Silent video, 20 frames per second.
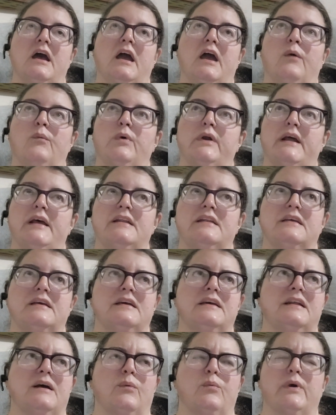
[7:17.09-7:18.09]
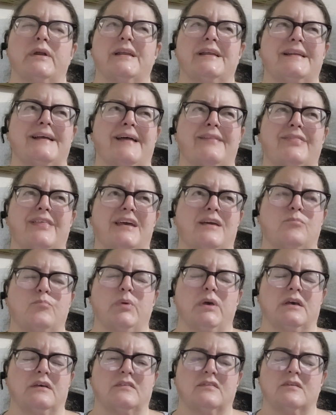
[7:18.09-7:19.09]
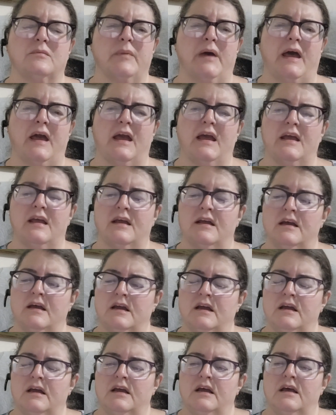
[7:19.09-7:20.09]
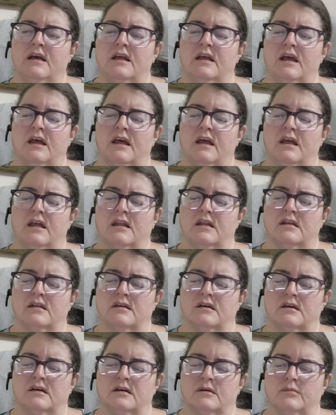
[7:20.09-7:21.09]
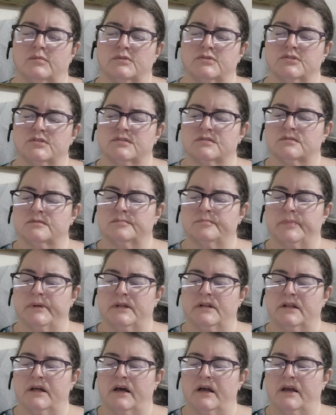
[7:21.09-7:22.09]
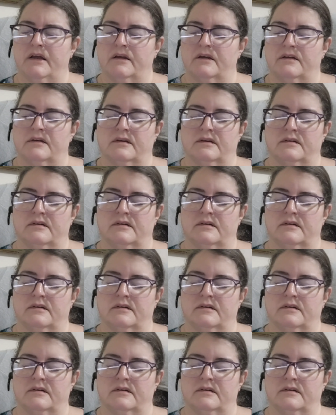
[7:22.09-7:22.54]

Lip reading: And what I did, I went in, I think, Pixabay, and would just be like